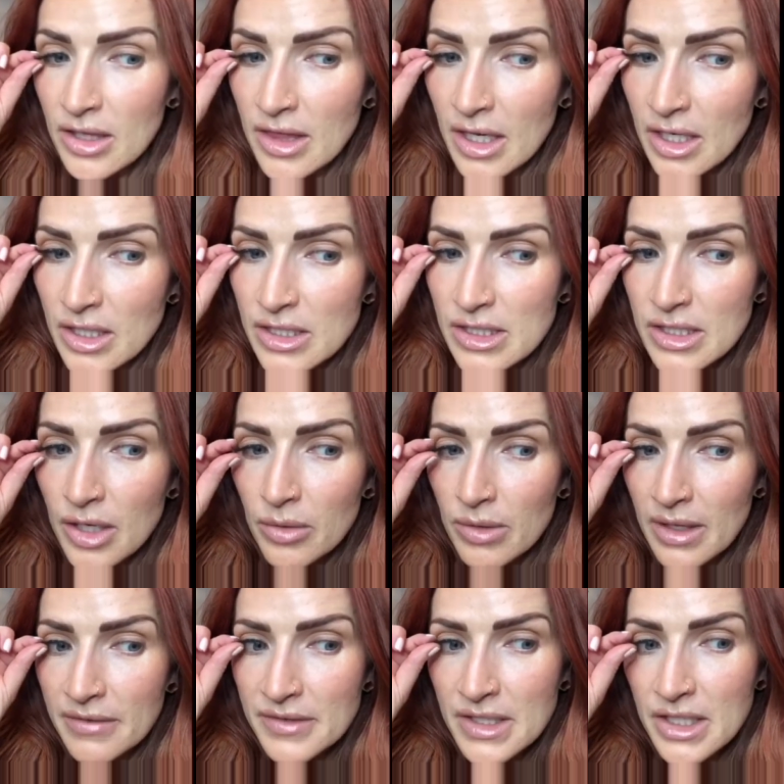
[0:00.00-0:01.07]
There's no
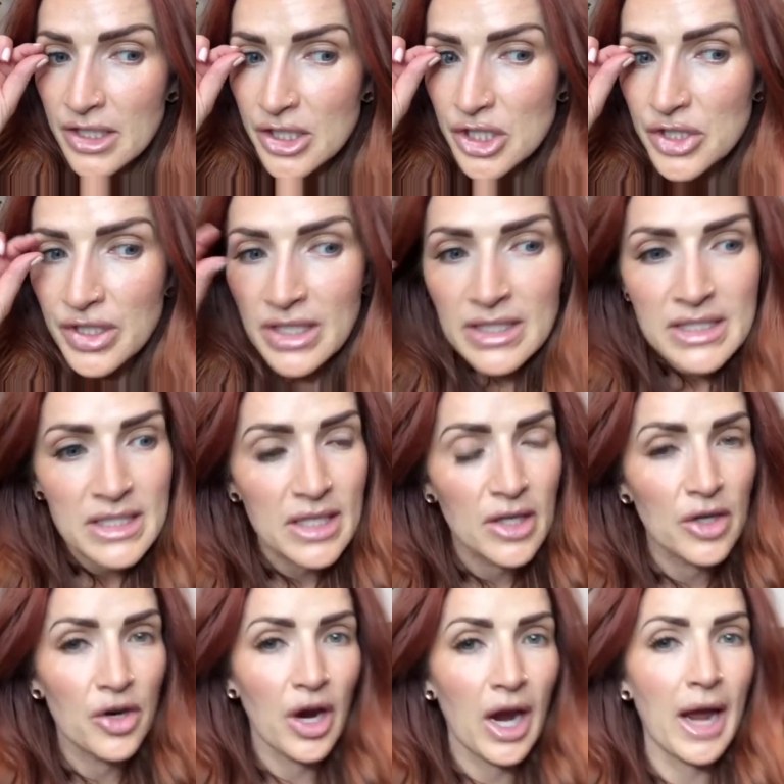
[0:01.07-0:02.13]
liftage, you can see
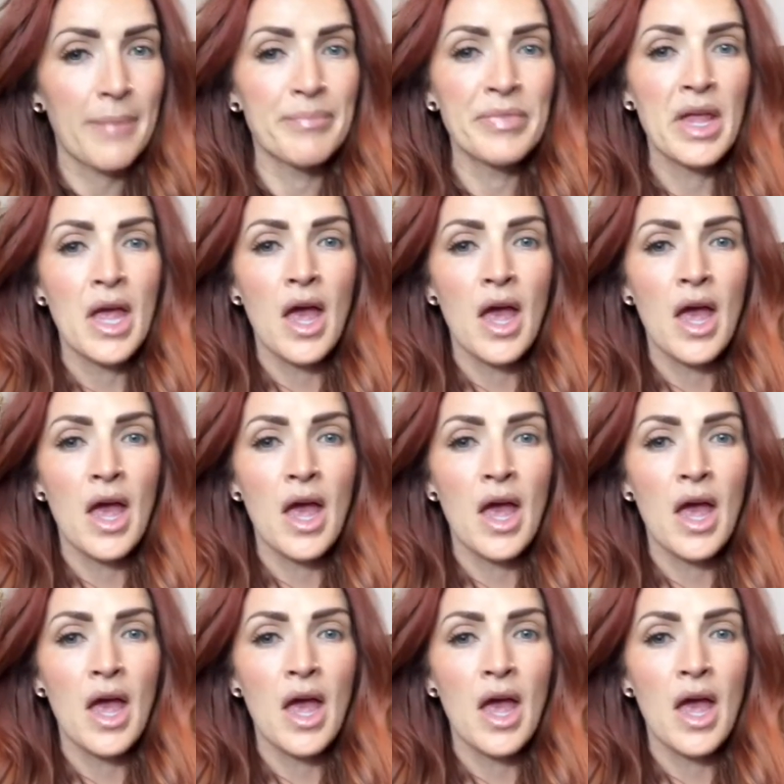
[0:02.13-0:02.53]
it great.